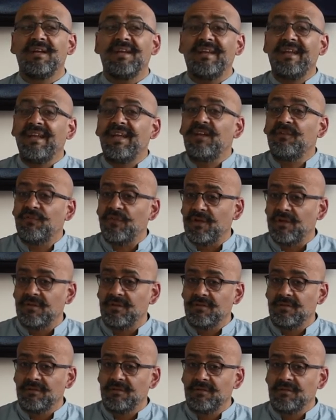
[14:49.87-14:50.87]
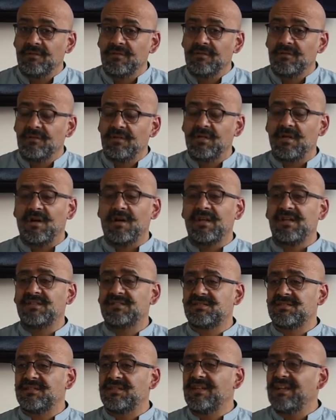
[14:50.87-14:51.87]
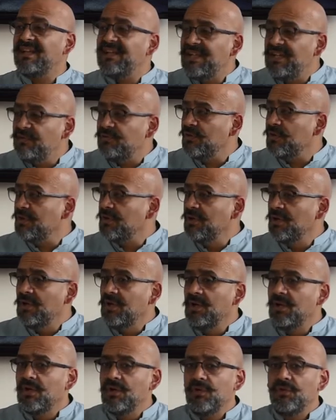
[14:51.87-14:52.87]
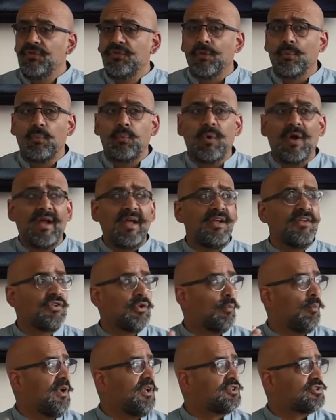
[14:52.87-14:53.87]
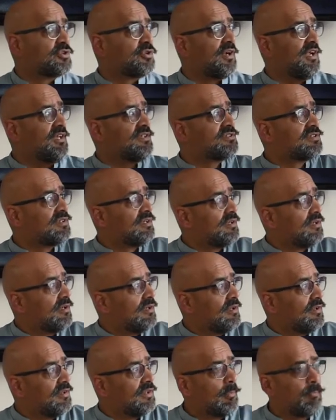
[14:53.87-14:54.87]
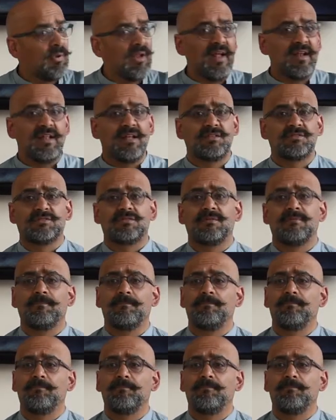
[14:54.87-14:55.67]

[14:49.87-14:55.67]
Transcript: Even, guys, even the way that we treat the planet,